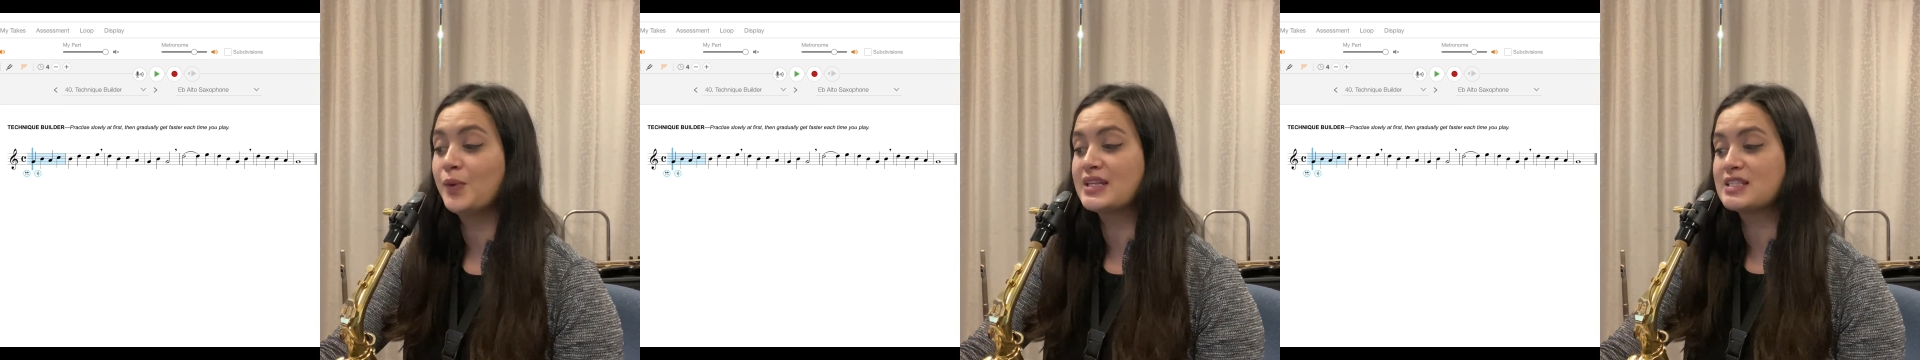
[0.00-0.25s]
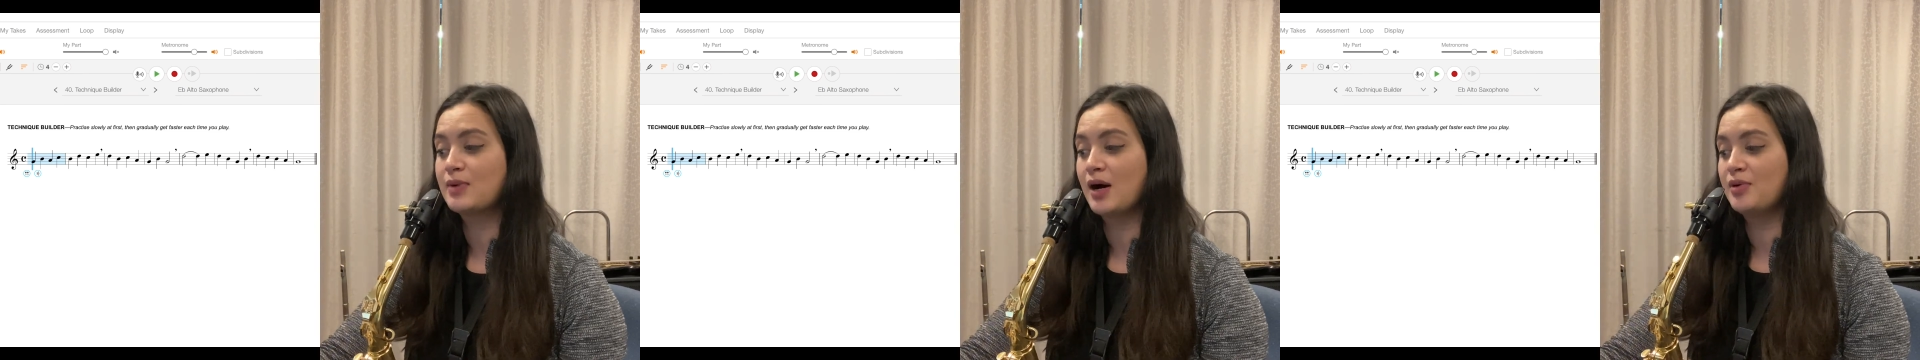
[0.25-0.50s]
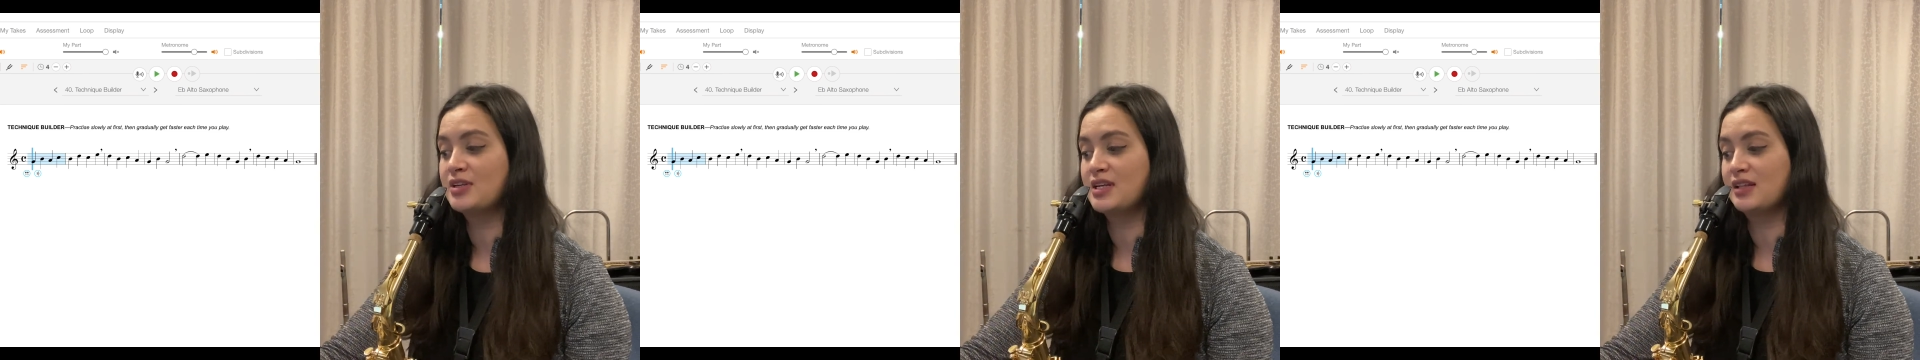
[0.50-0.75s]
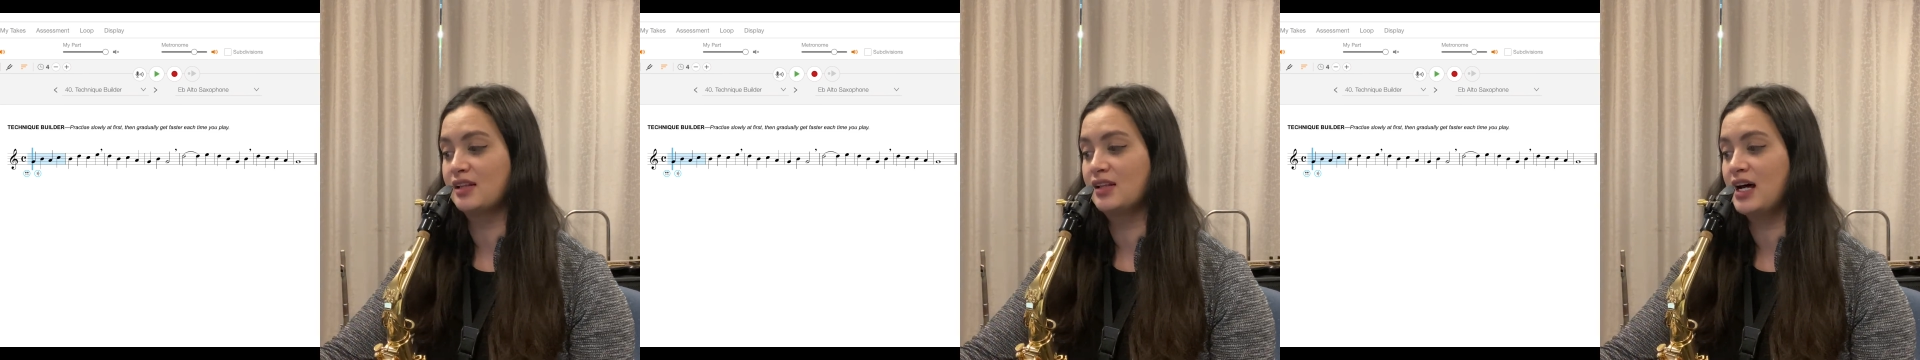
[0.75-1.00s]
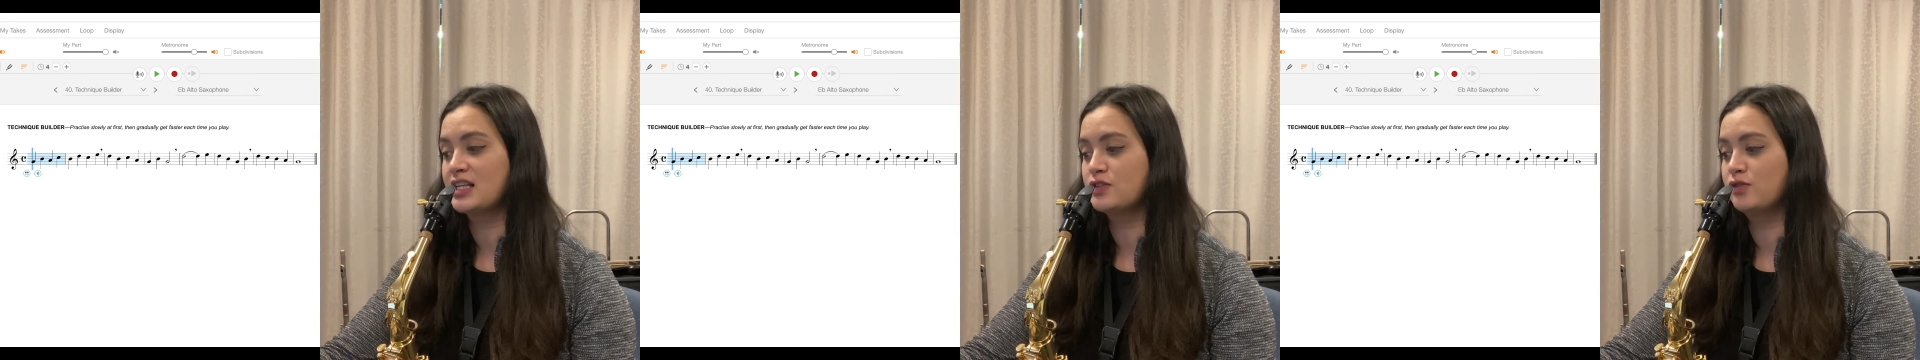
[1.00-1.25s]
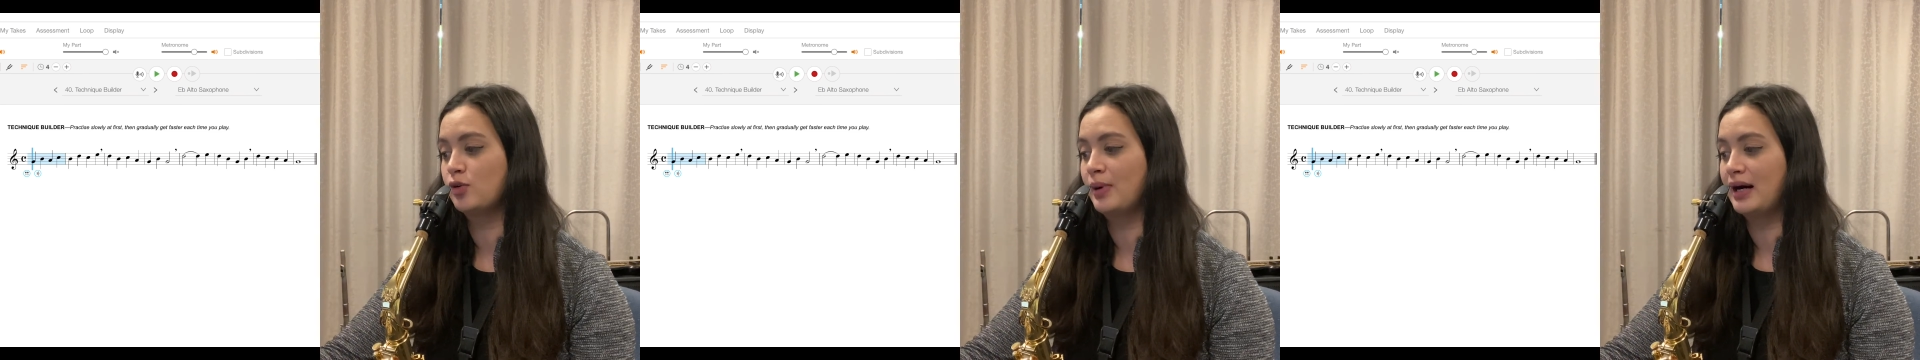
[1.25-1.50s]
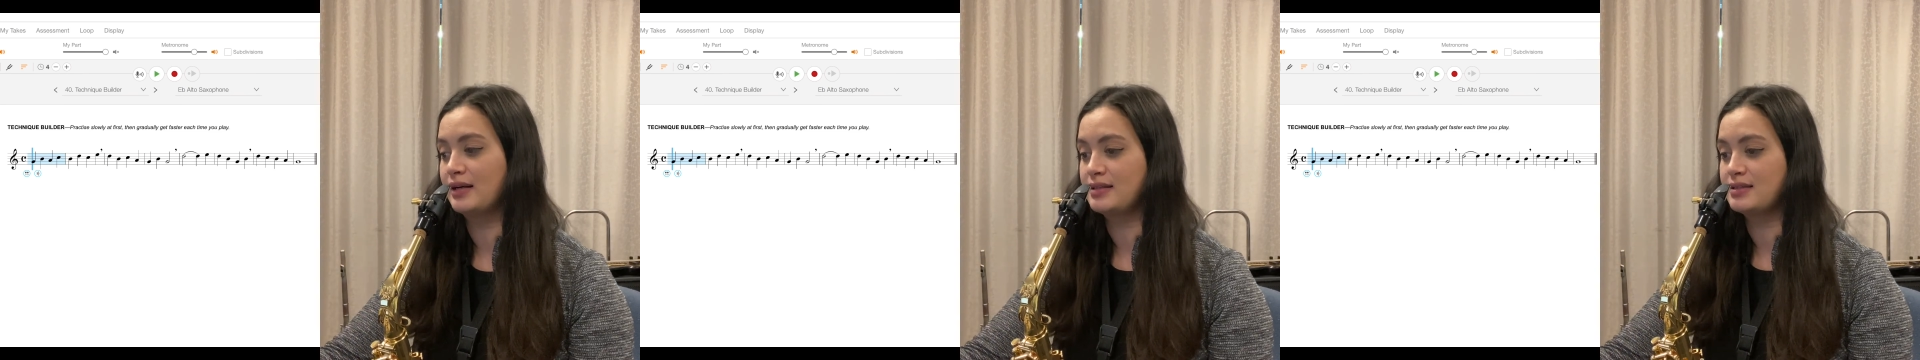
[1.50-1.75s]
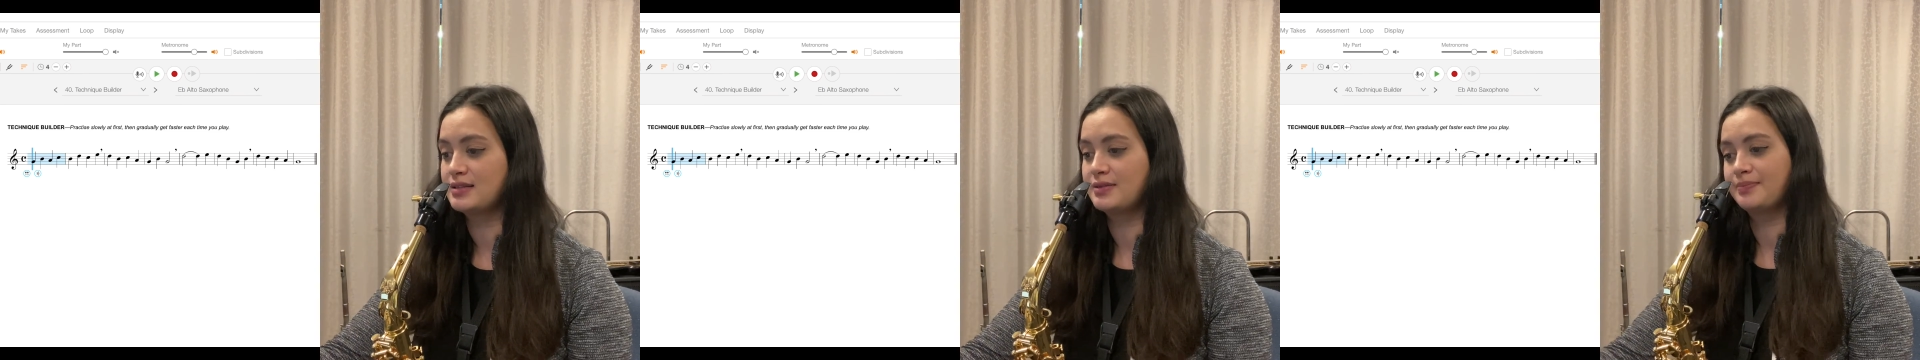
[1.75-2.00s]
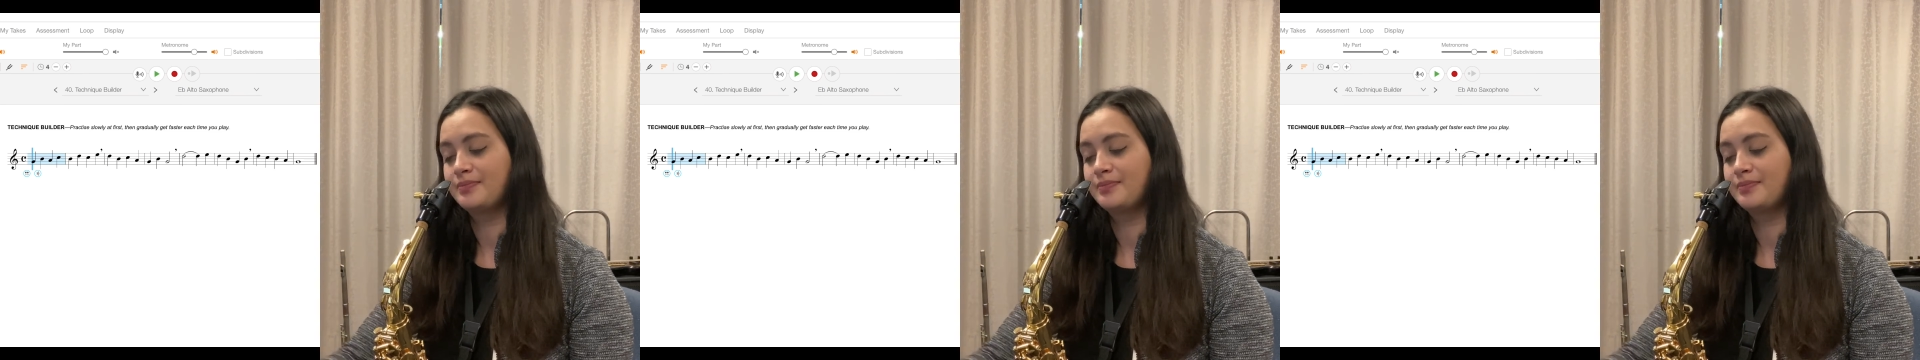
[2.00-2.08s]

Smart music, the last 4 bars.